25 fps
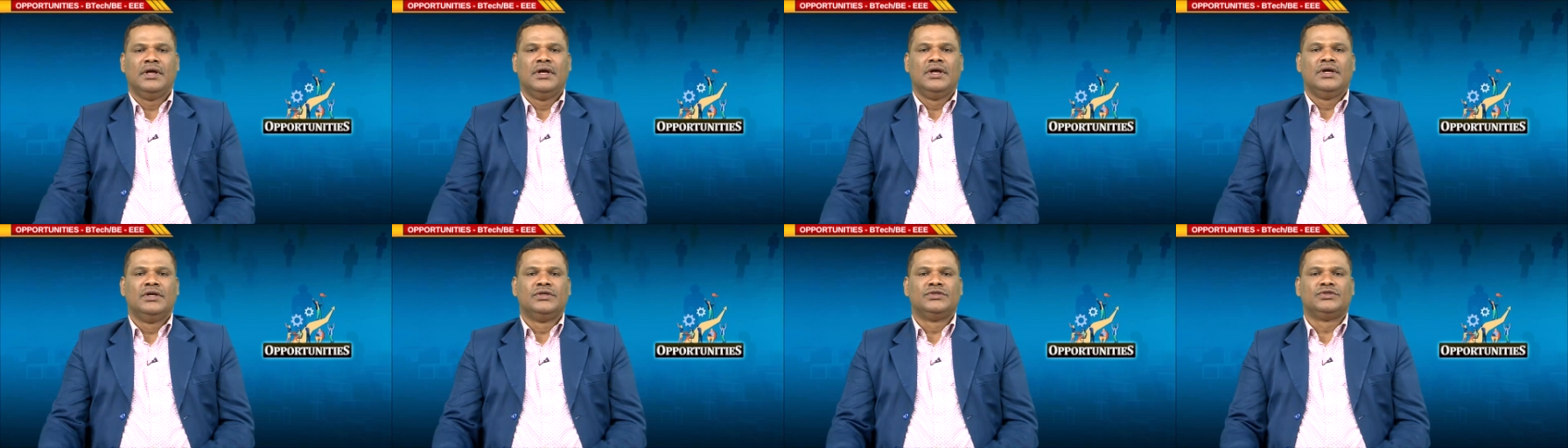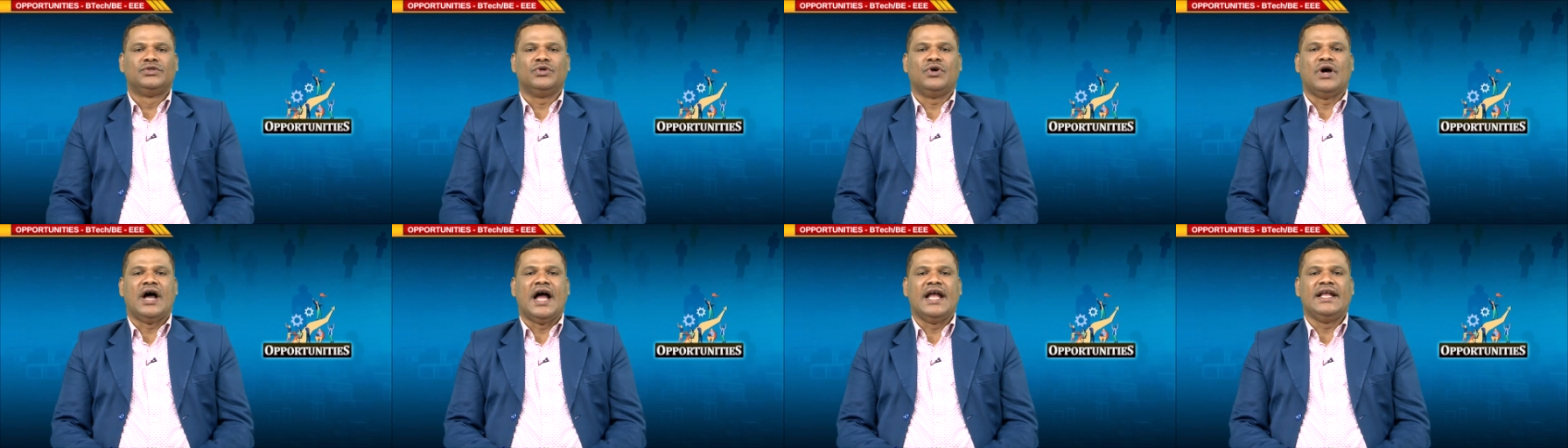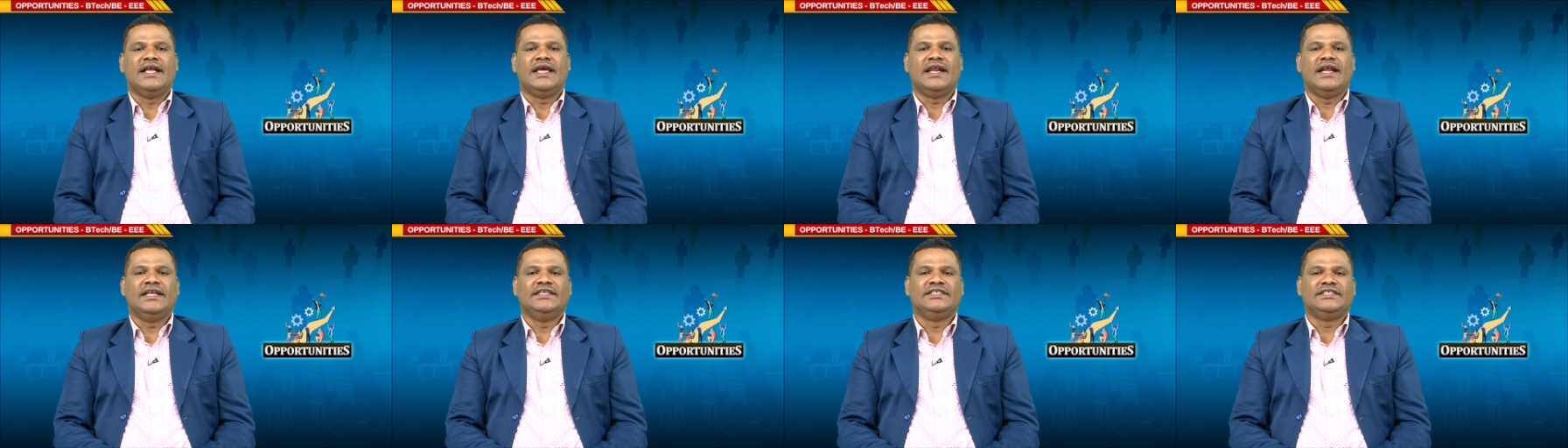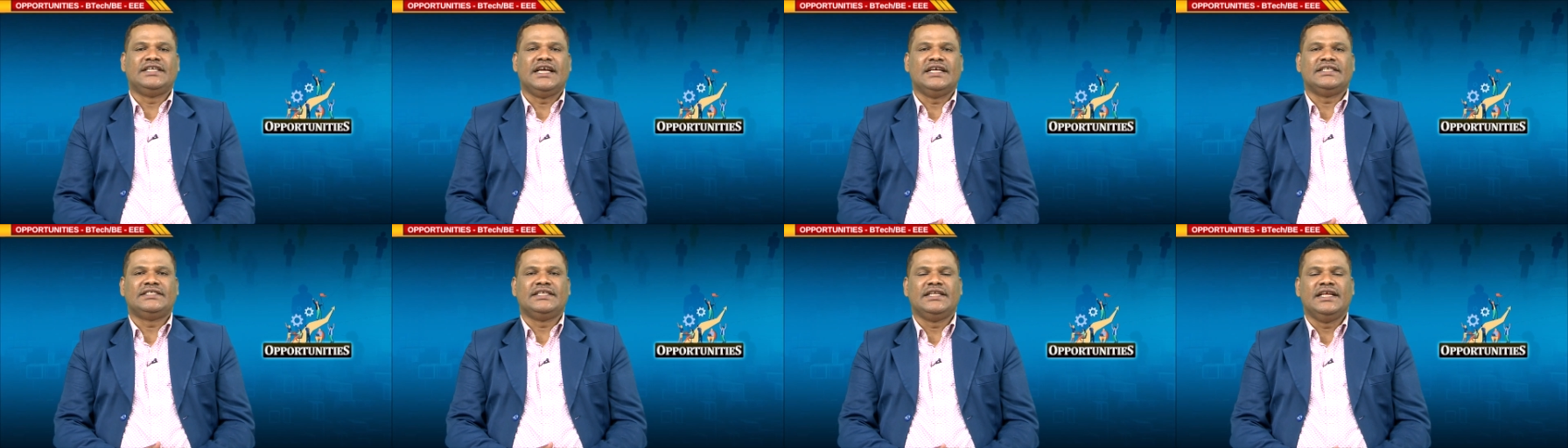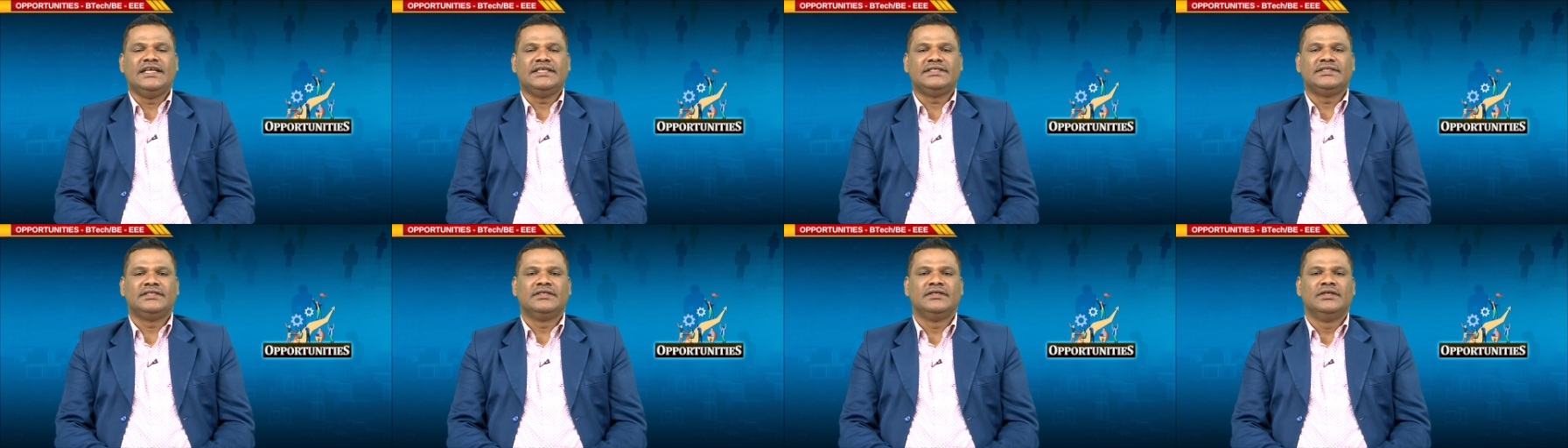So, higher education
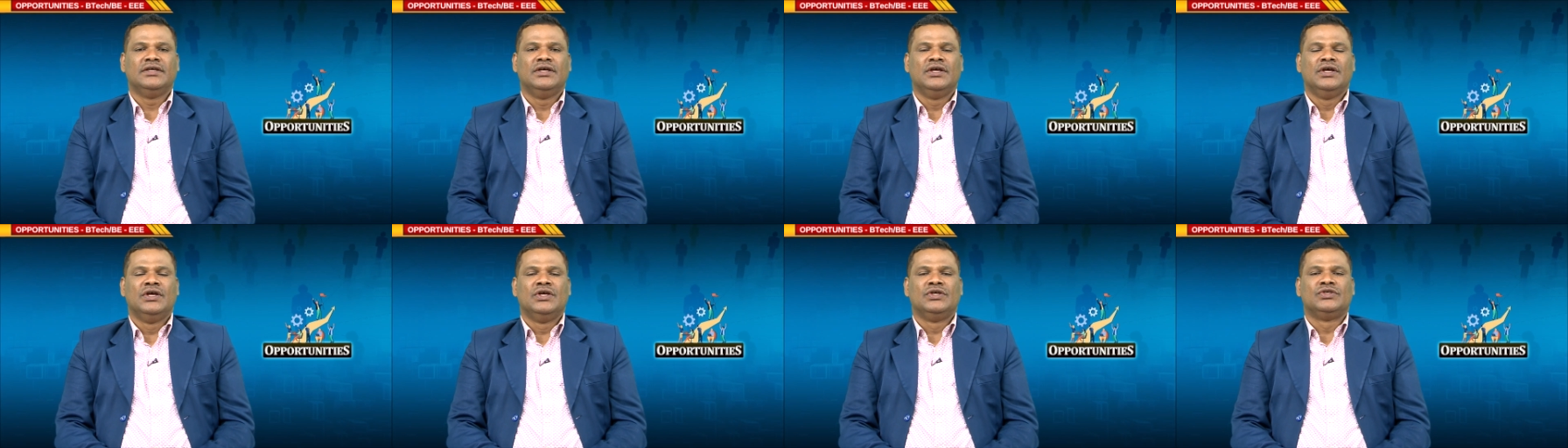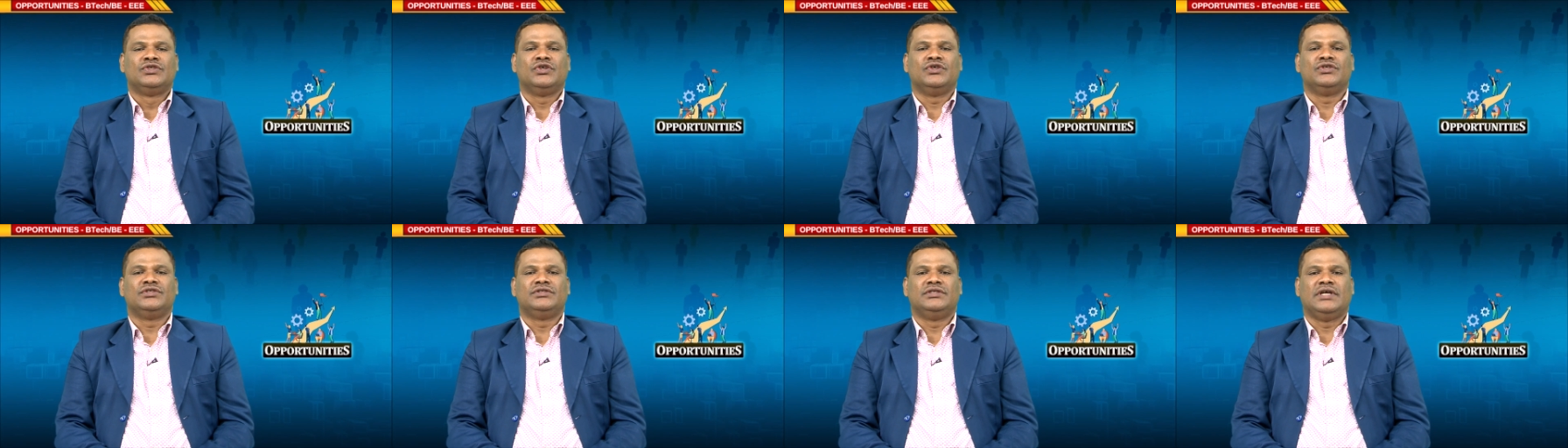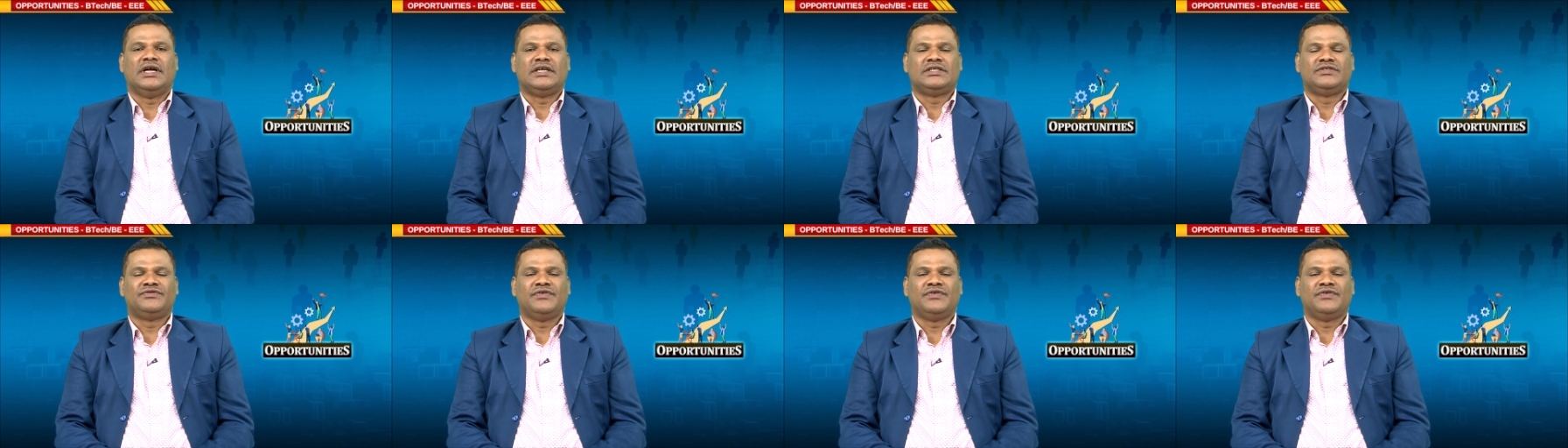is, so that is